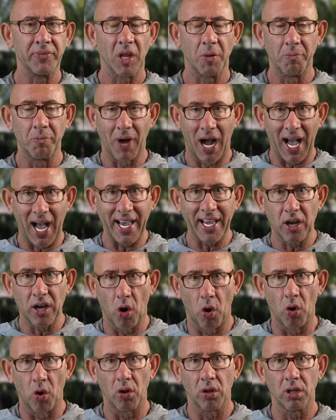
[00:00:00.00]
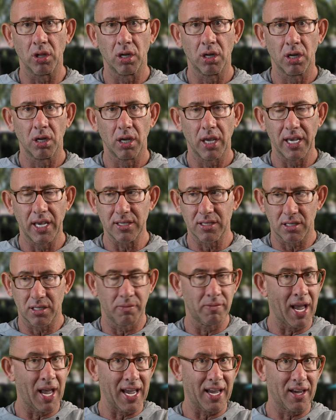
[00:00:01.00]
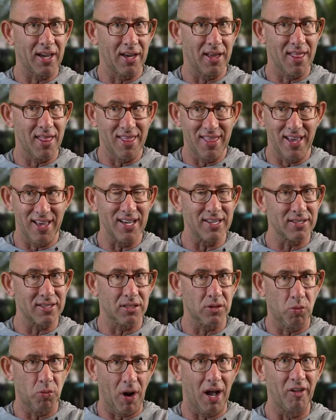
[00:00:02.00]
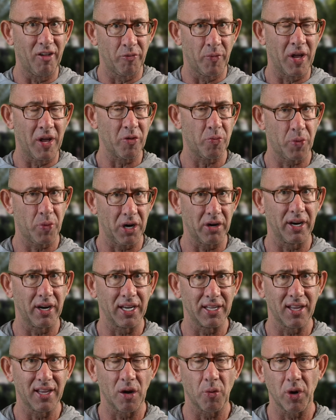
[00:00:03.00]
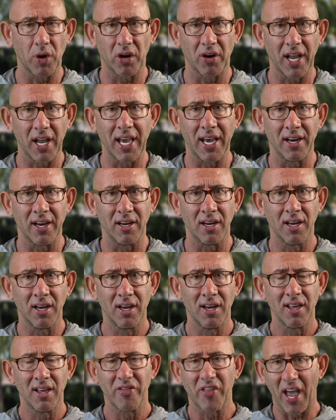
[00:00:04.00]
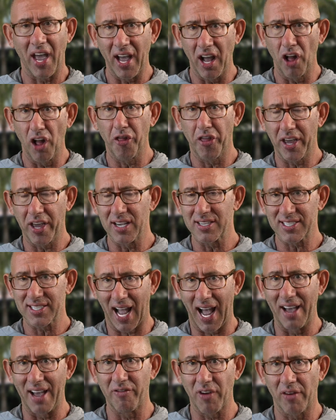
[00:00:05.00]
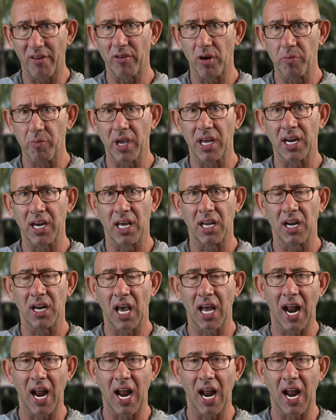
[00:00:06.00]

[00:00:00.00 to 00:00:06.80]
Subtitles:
My goal is to make this 12-month period that we're in the healthiest I've ever been in.